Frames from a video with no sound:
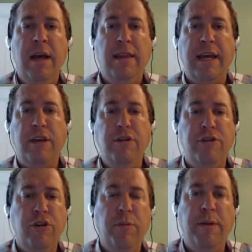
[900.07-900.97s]
like
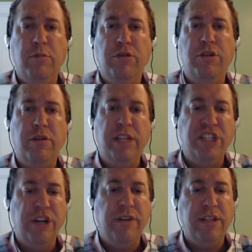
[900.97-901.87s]
YouTube, and we'll certainly
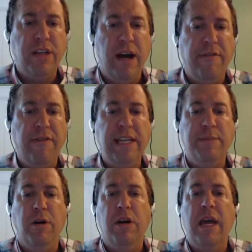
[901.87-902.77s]
share this on
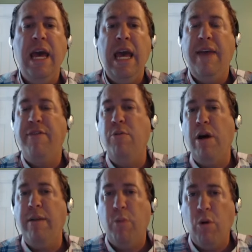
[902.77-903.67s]
Facebook. If you
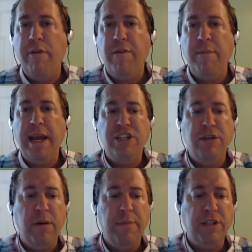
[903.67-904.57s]
want more
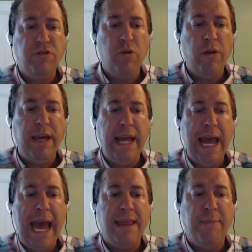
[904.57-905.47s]
information, we've been scrolling it
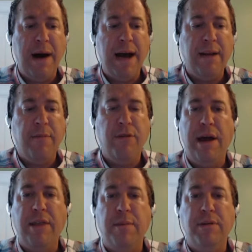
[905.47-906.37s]
at the bottom
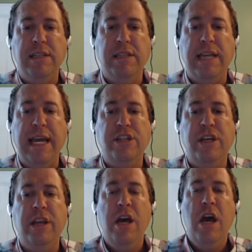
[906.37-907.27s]
throughout the
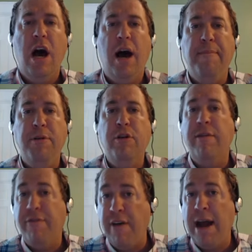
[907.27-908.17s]
presentation. You
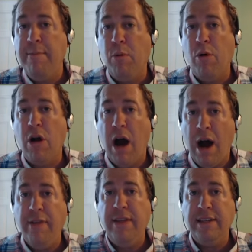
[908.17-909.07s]
can find more
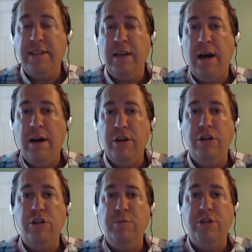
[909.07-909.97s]
on this
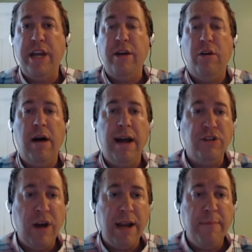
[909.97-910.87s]
YouTube channel. I
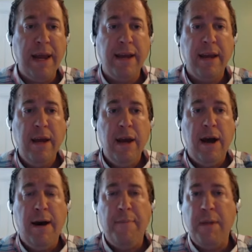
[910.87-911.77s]
try to make
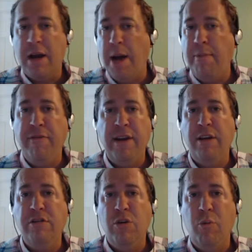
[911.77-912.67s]
a couple
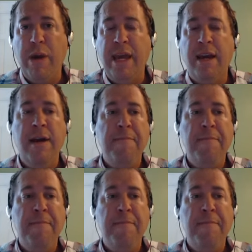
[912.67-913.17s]
videos a week.